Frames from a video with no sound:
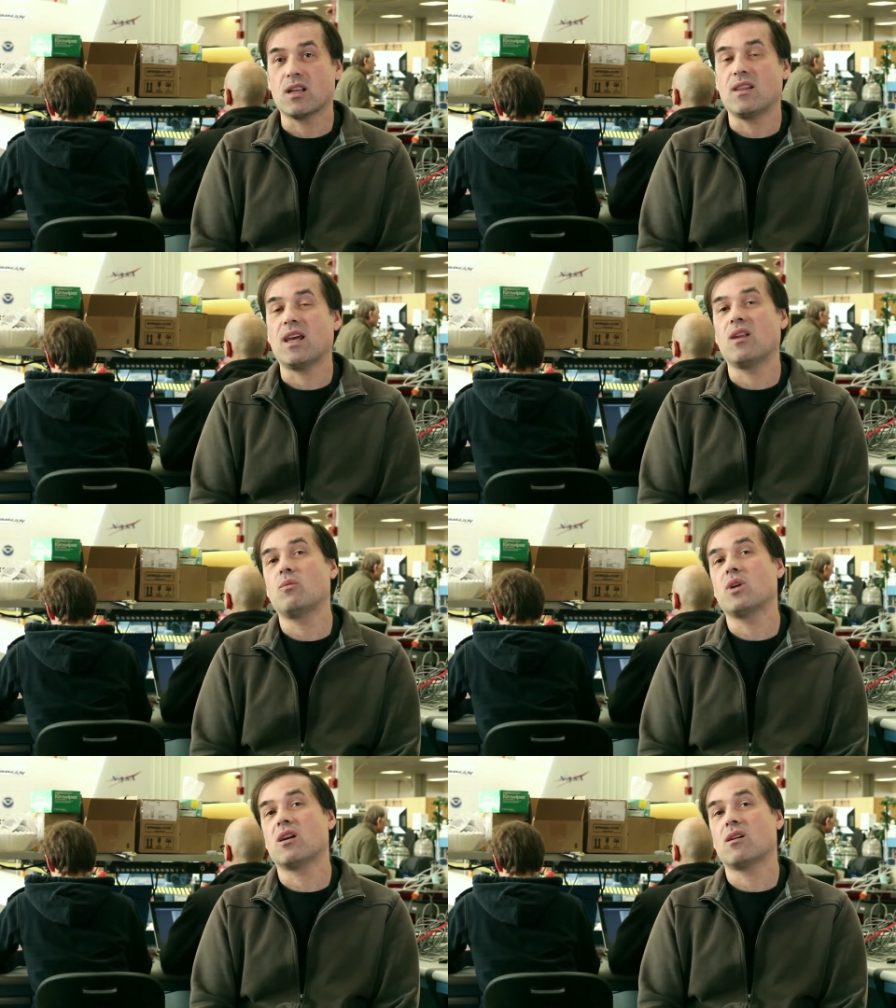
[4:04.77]
And
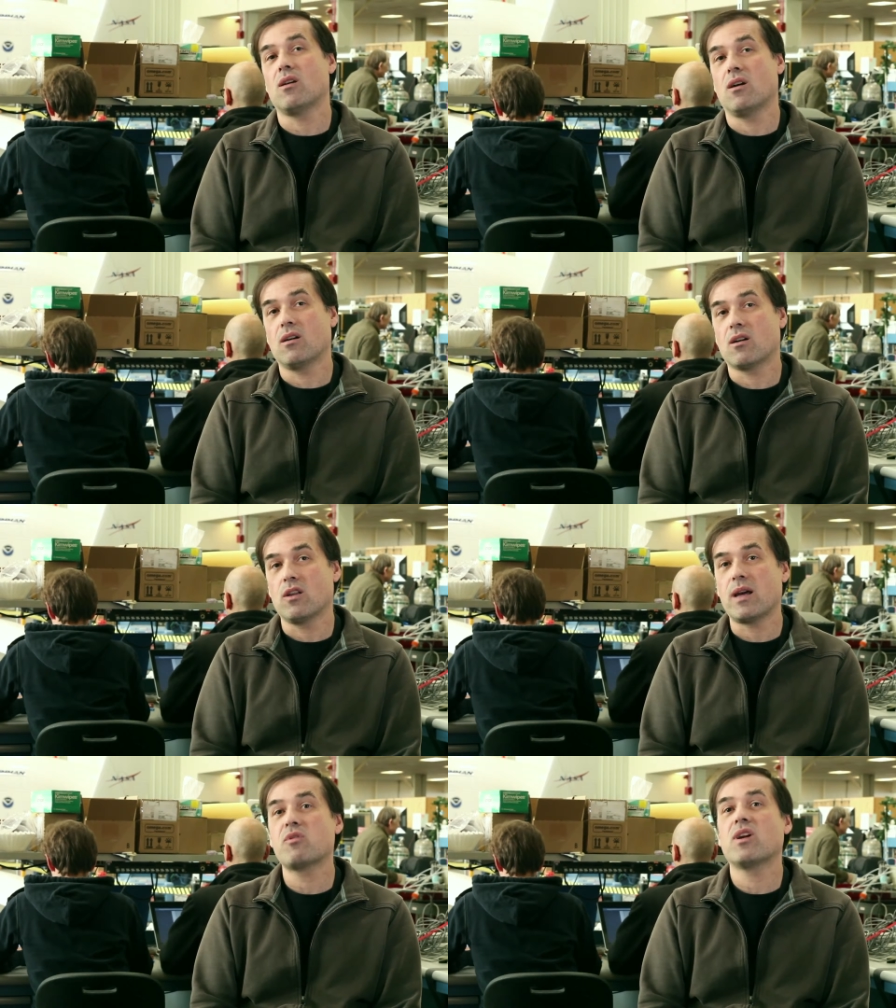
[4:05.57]
then we
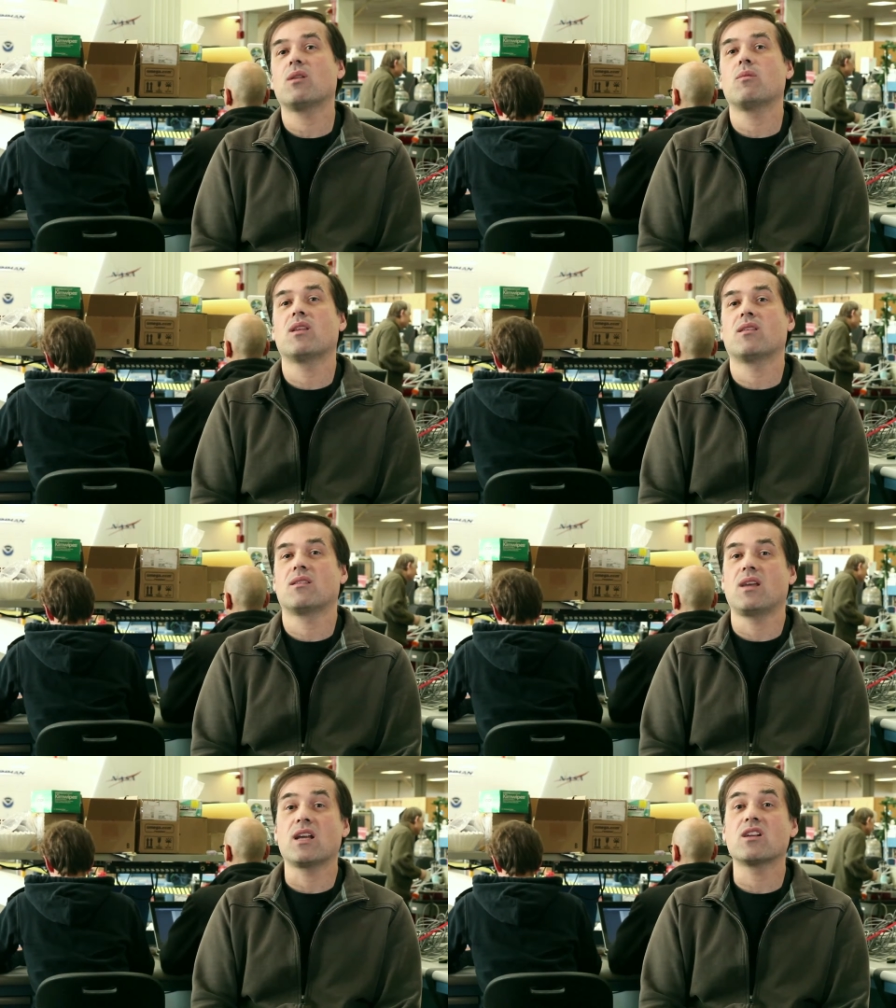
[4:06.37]
collaborate with
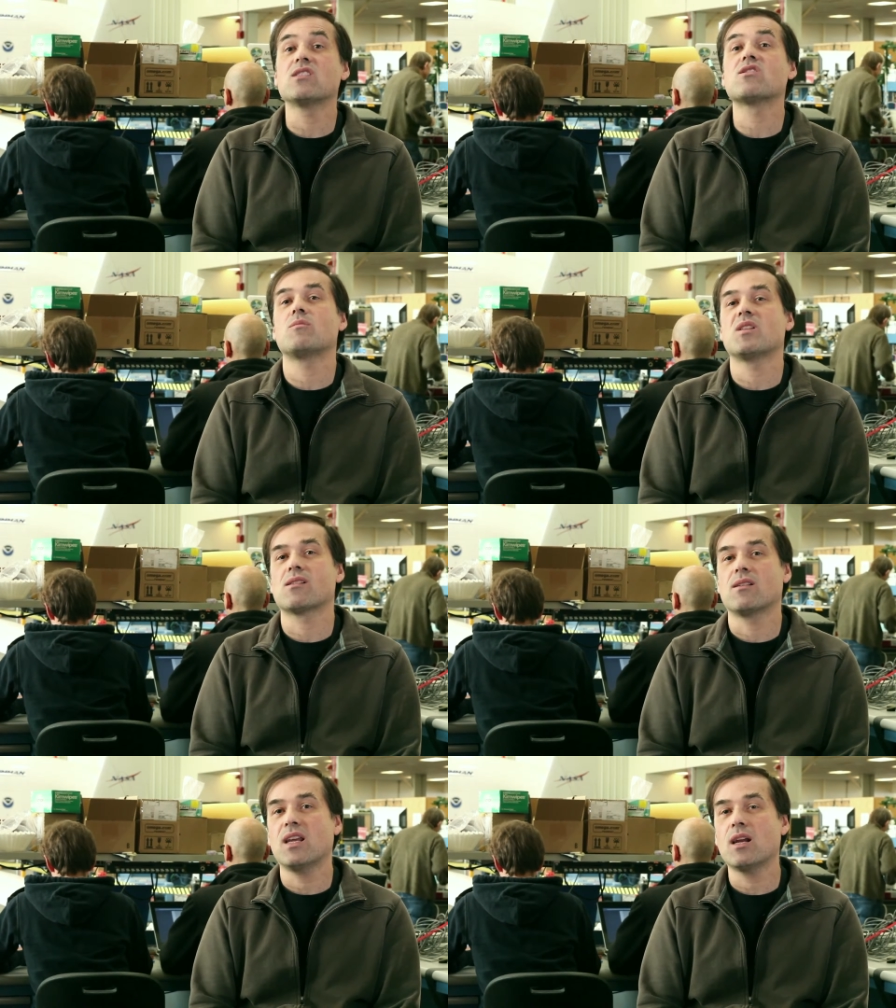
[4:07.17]
the other instruments
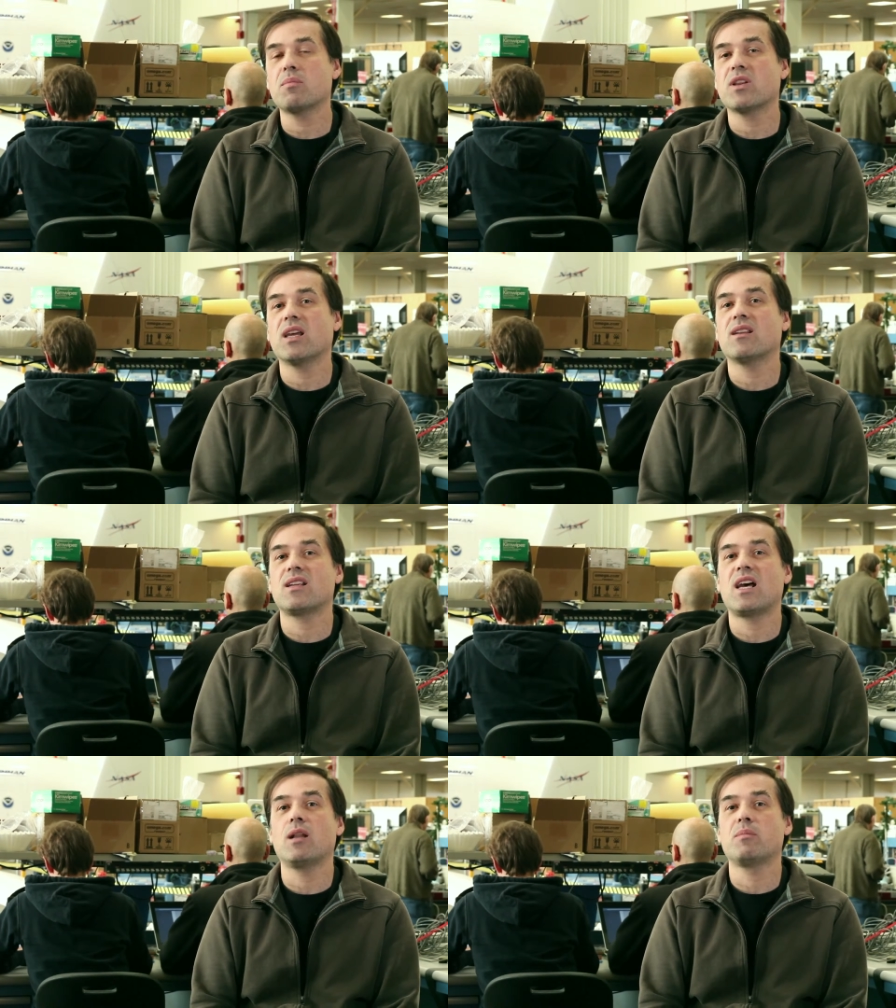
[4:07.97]
on the airplane that
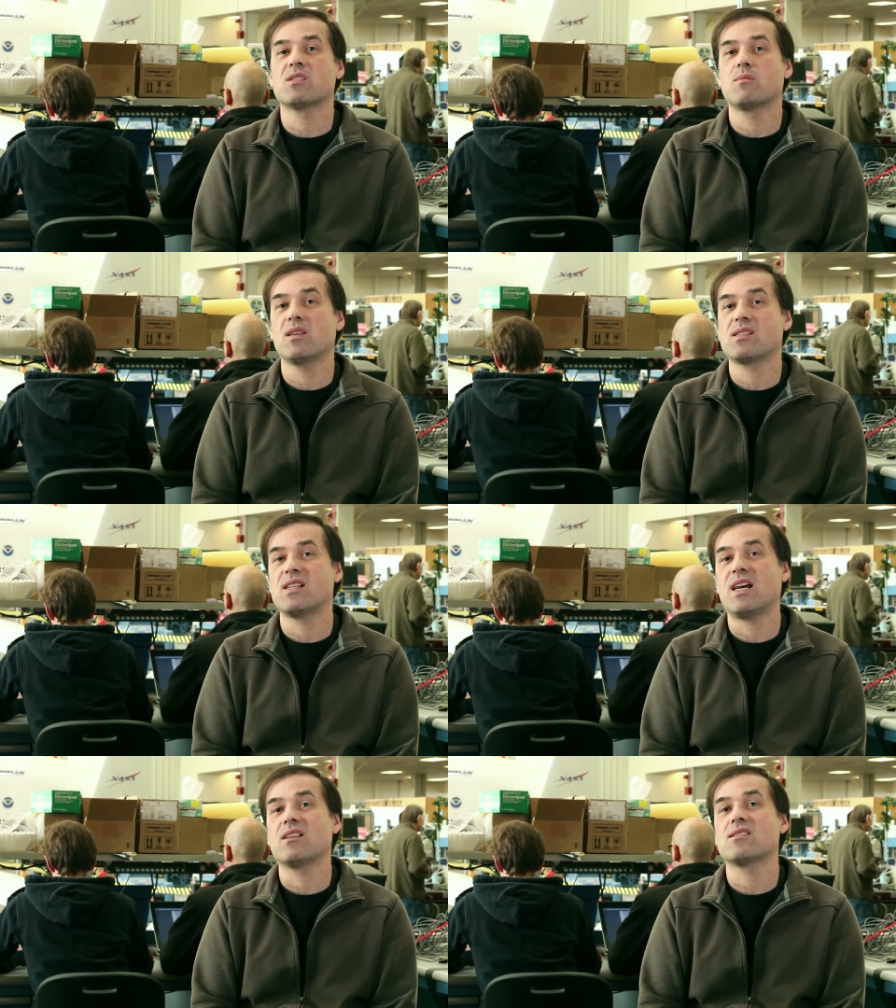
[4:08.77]
help us with this
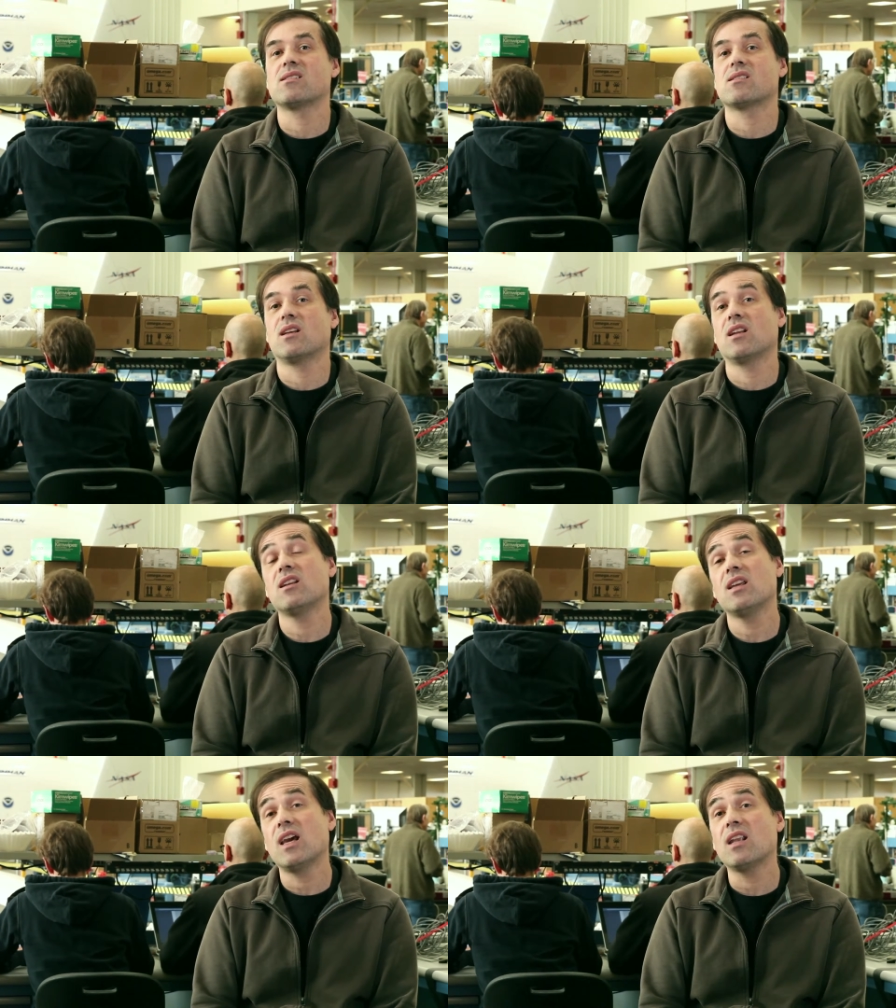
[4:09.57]
analysis, and then in
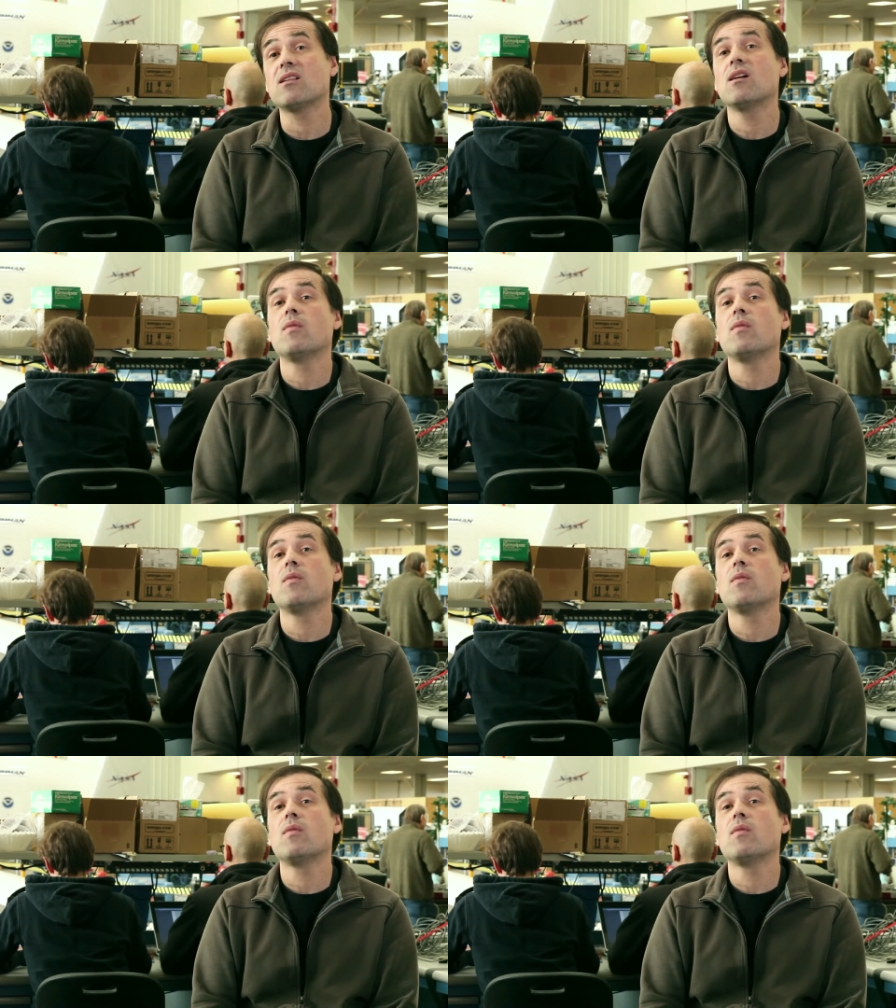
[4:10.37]
the end